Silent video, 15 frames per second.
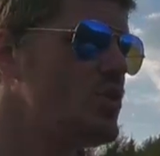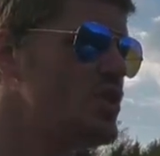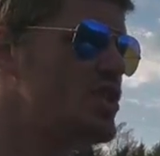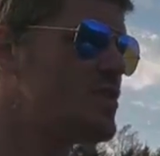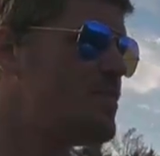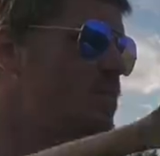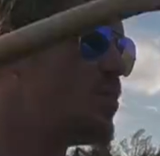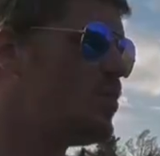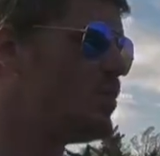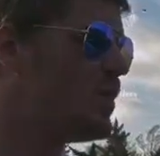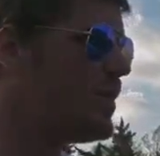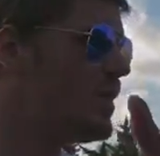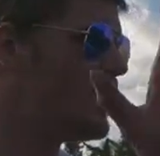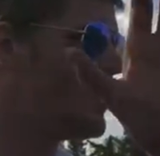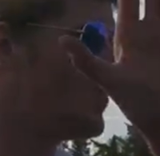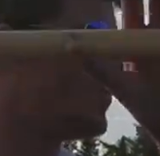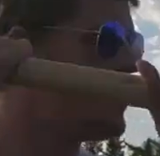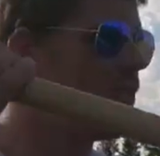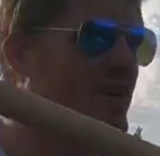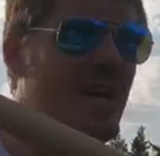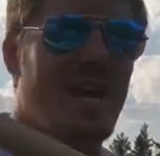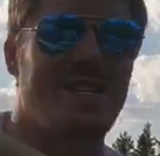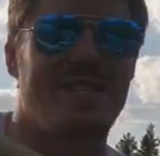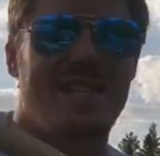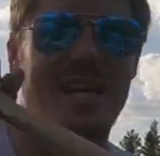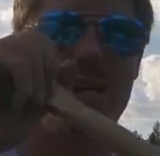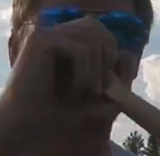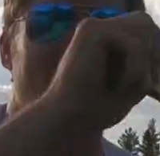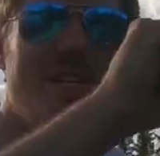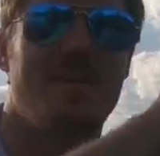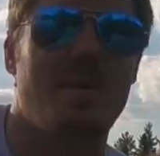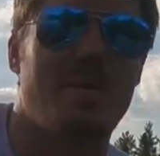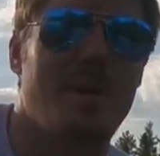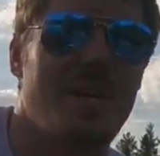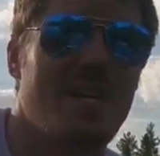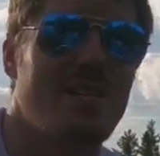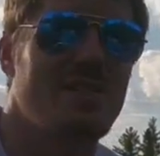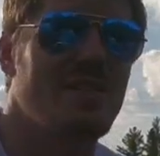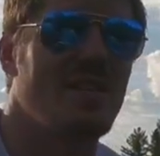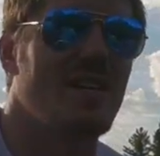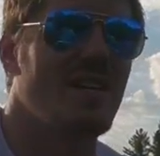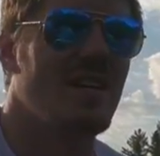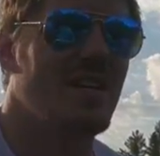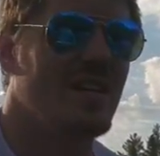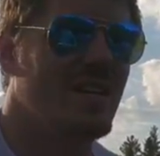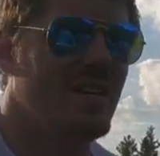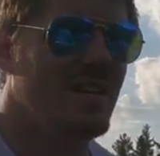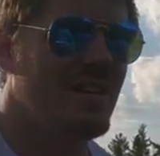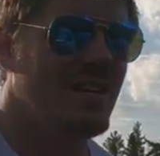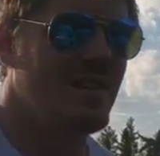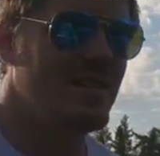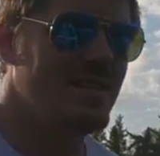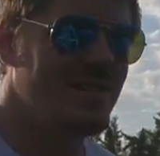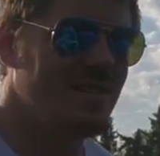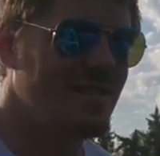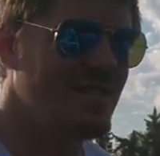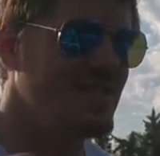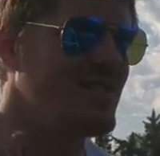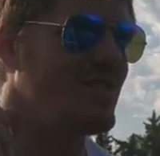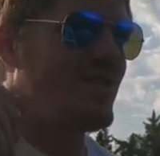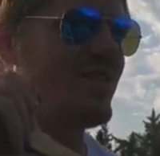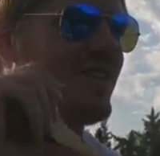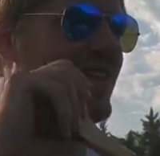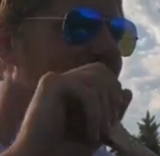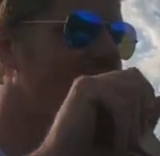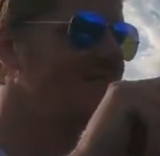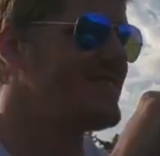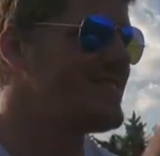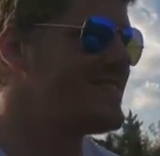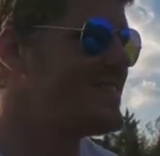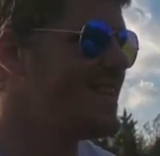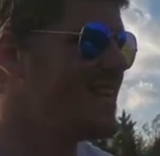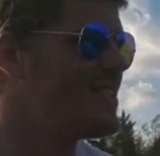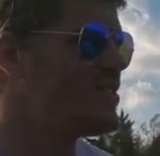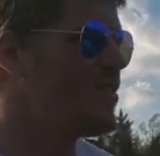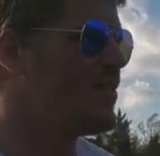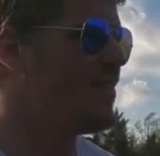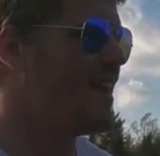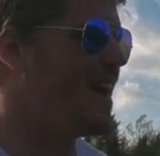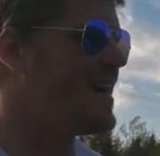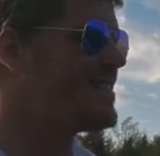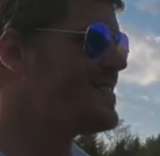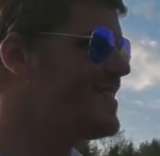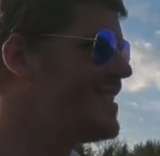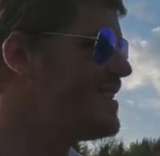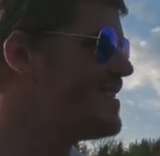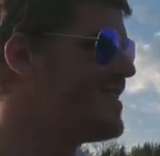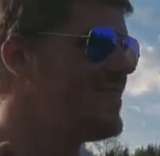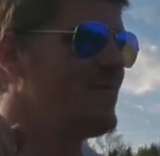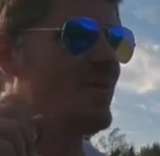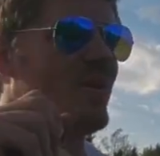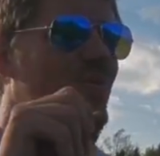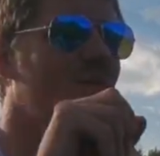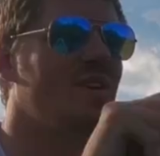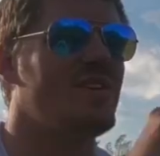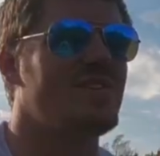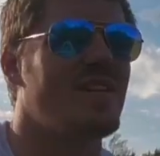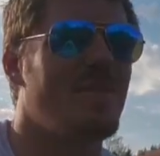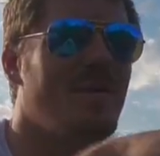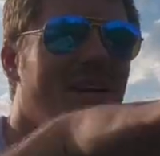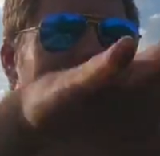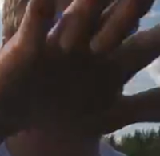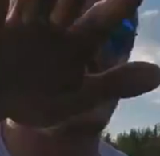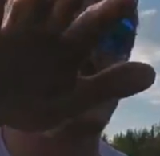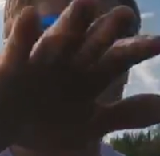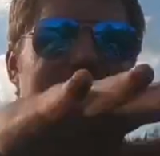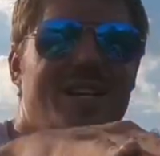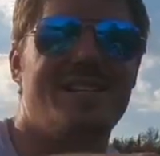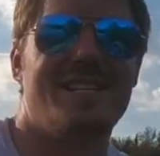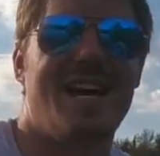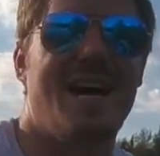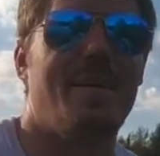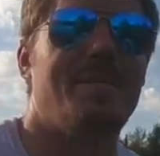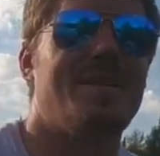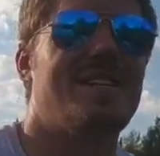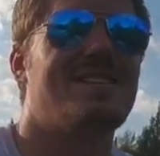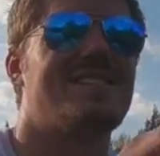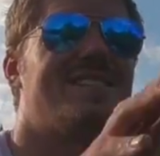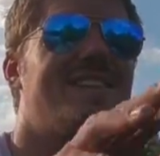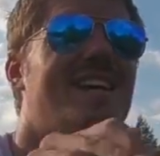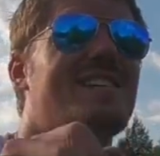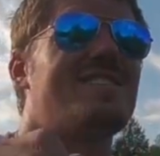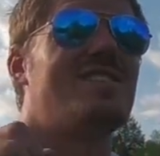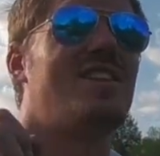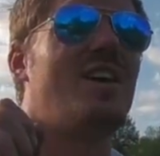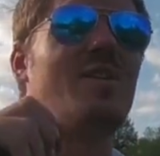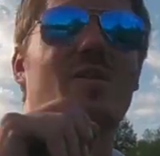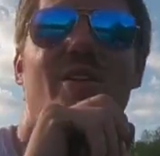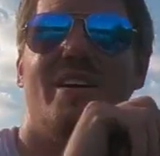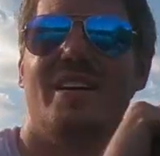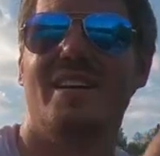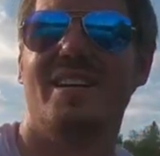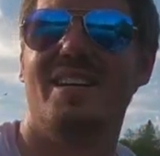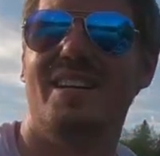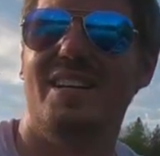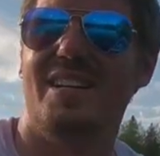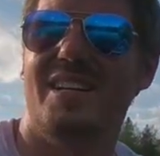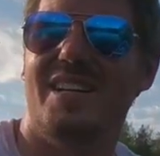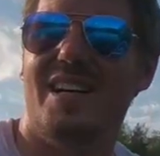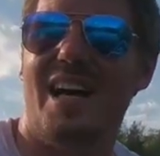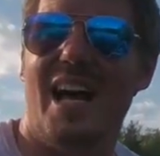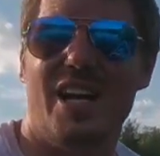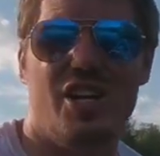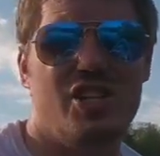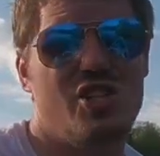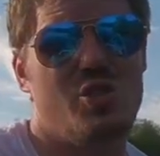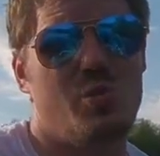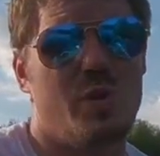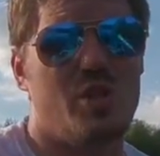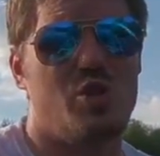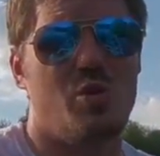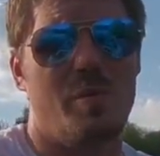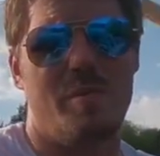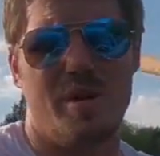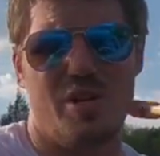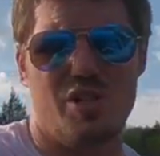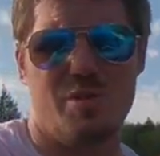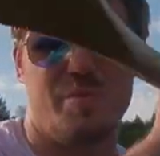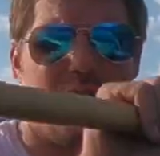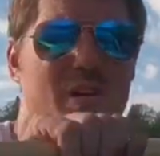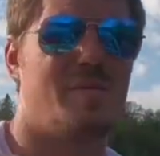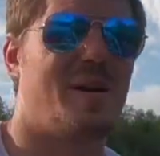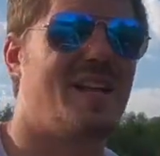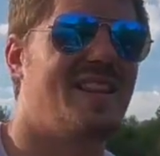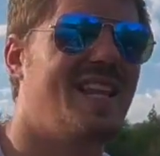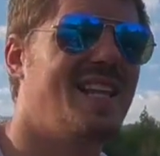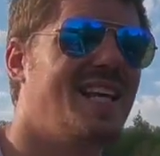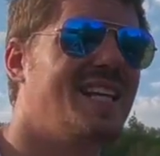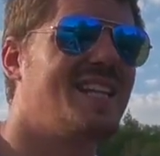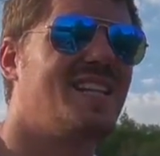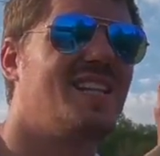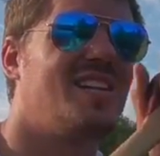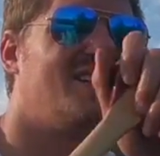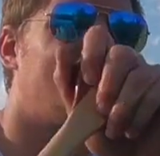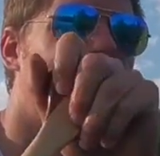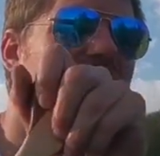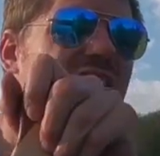to a spoon for casting out deeper, because this little thing doesn't sink so fast, and when it reels up, it kind of goes on top. It doesn't stay as low. I could switch to a bigger spinner, but they like the littler